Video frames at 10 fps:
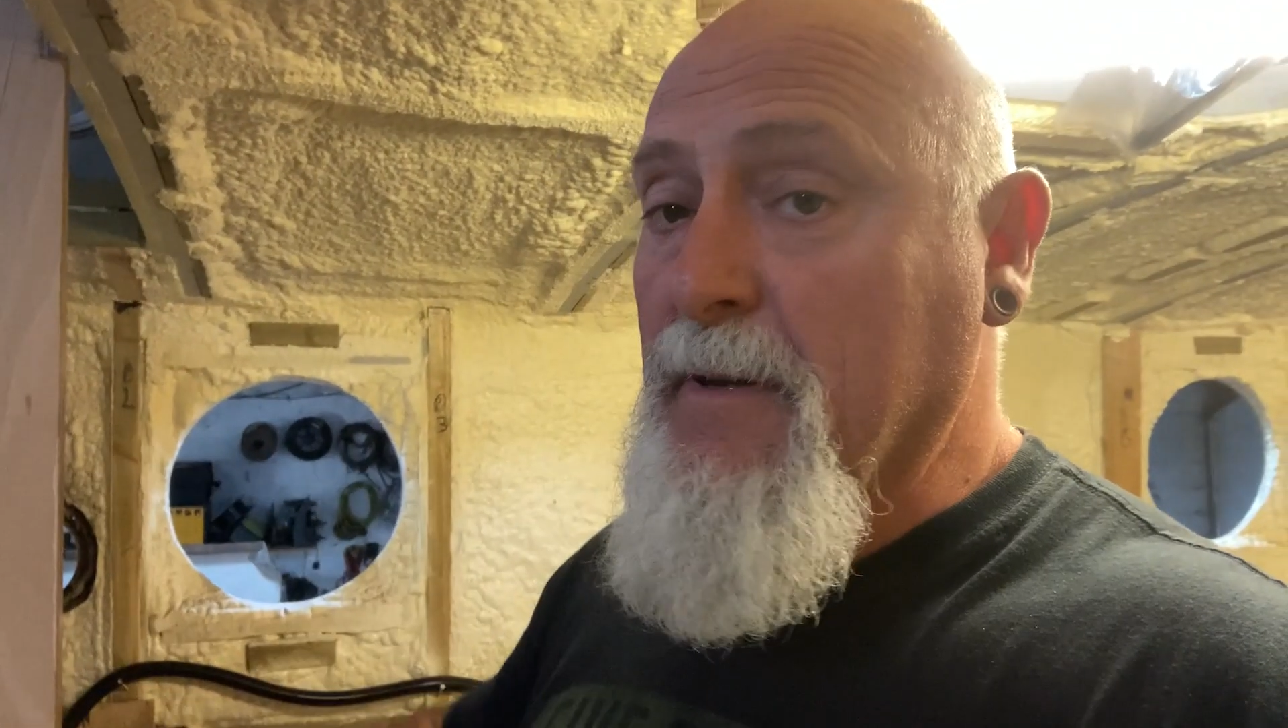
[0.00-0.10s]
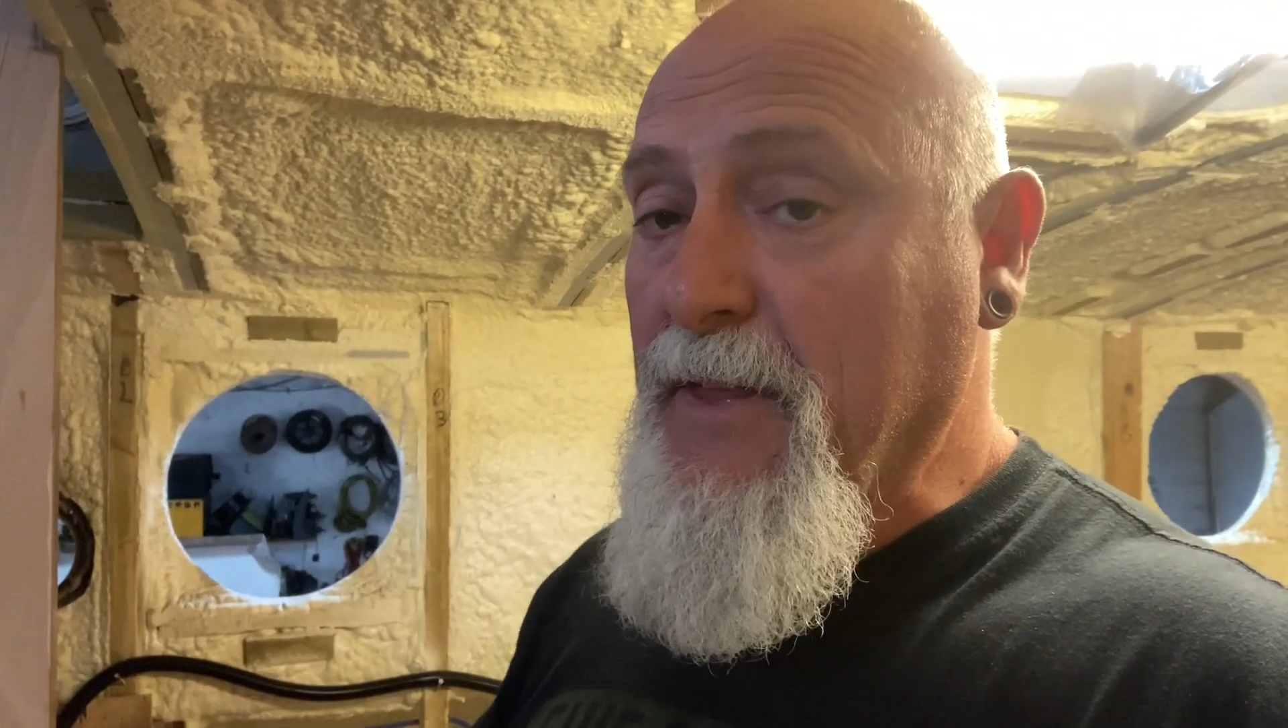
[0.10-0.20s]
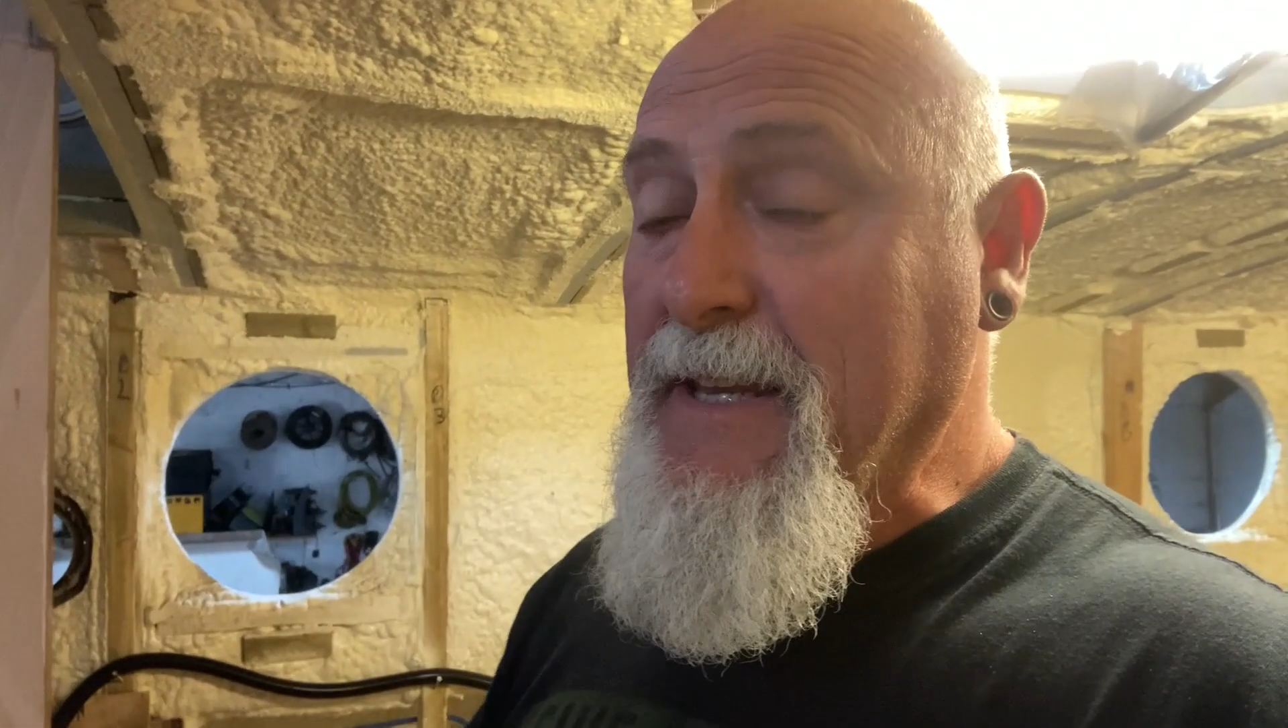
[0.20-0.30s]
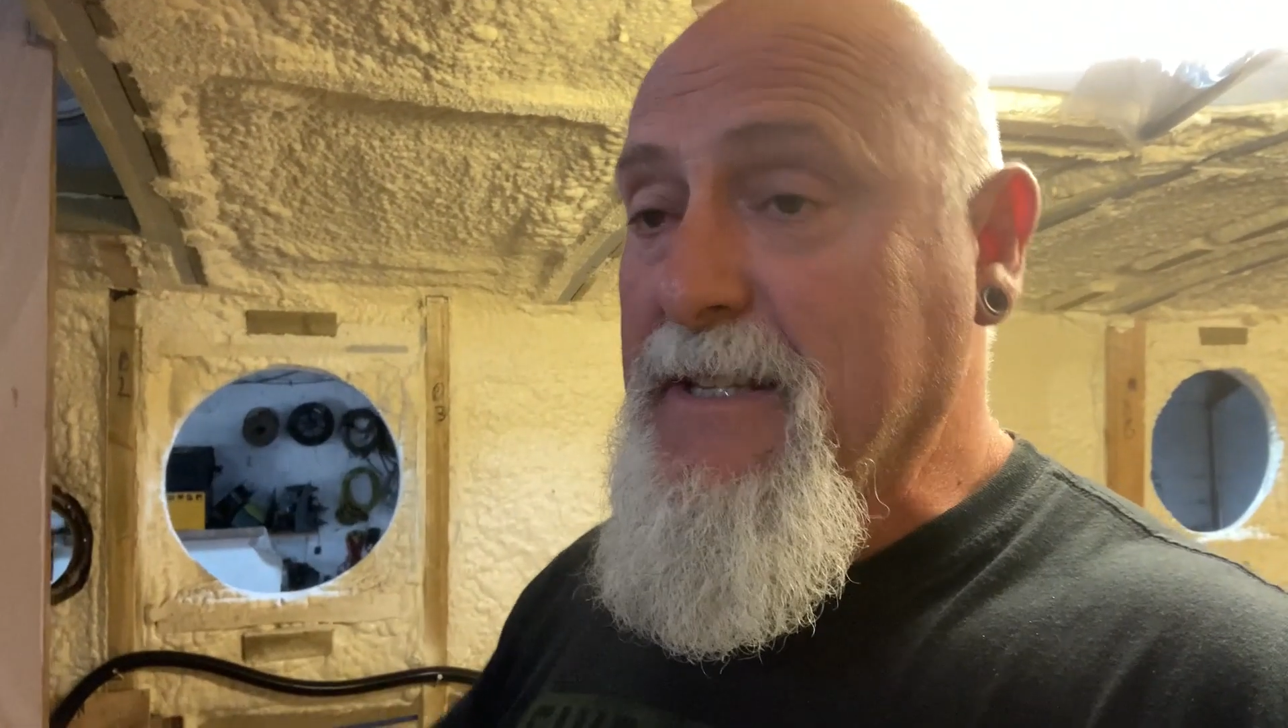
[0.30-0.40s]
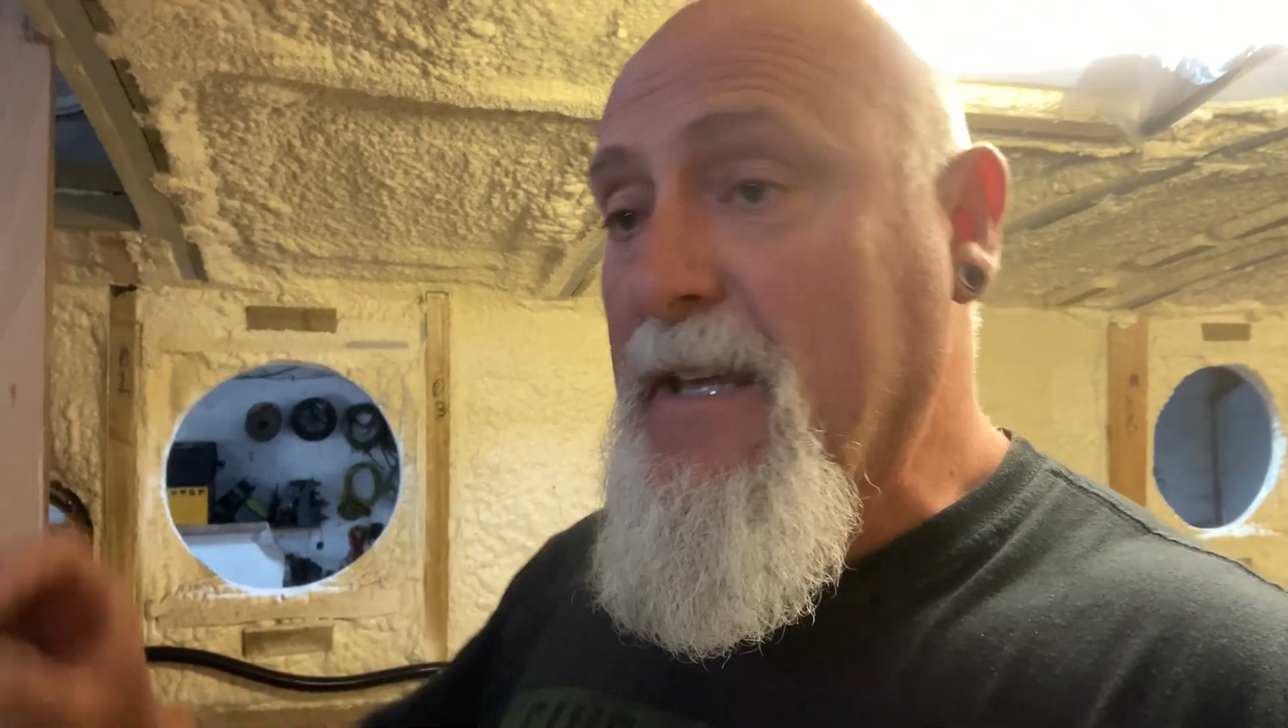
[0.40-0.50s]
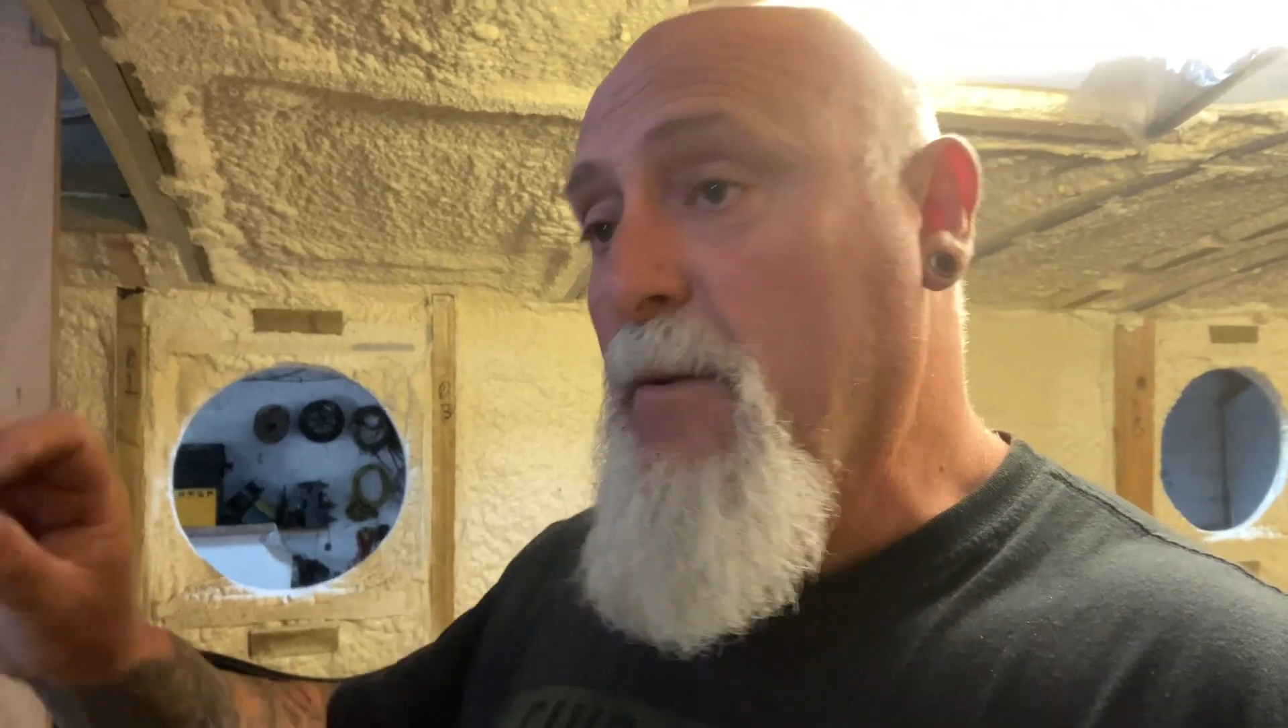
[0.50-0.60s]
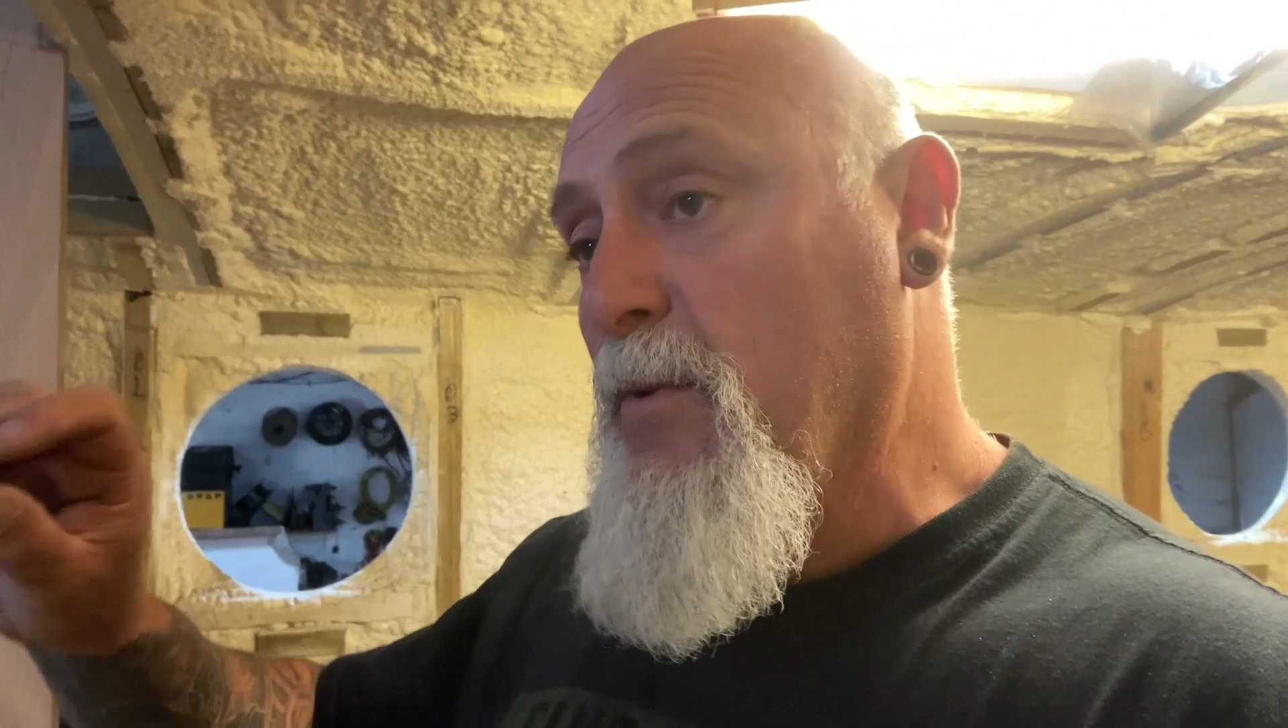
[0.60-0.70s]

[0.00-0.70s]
The thing is, they